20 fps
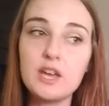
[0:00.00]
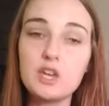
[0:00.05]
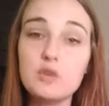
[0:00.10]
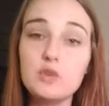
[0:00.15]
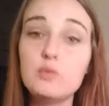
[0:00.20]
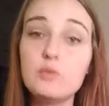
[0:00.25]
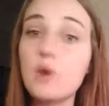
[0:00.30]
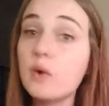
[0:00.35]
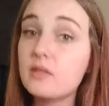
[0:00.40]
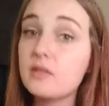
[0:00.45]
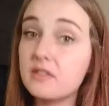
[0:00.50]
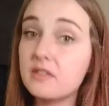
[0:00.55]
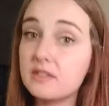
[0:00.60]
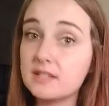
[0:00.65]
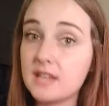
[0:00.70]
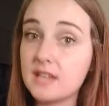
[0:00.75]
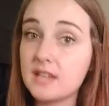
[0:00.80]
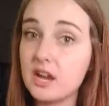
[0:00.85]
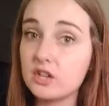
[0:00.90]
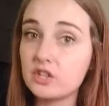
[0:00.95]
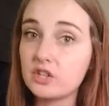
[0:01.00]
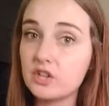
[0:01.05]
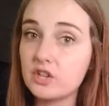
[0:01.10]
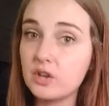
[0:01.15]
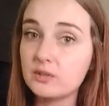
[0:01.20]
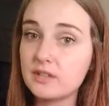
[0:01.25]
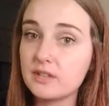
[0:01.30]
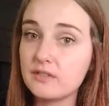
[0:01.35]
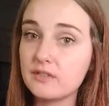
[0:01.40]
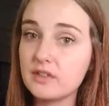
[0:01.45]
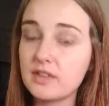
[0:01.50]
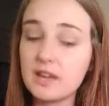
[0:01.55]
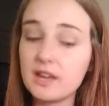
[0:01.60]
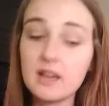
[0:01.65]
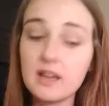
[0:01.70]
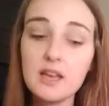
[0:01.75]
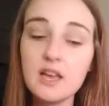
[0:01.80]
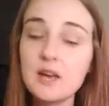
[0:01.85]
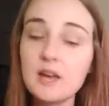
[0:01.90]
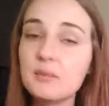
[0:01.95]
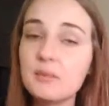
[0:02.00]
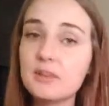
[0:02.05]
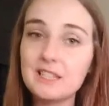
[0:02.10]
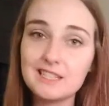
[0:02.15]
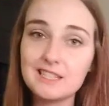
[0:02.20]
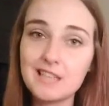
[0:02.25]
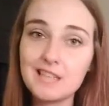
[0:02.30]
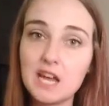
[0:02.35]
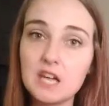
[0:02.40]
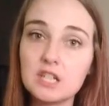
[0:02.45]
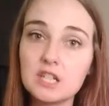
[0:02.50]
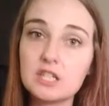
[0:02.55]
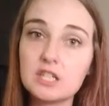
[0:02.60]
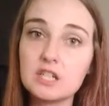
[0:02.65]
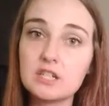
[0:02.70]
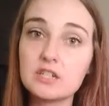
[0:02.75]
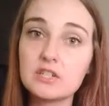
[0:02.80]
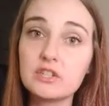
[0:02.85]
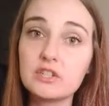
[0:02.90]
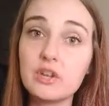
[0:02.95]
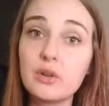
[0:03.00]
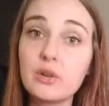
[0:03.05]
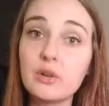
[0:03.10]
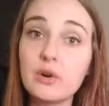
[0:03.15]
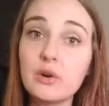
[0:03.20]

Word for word: and you know that this character knows everything, but this character is no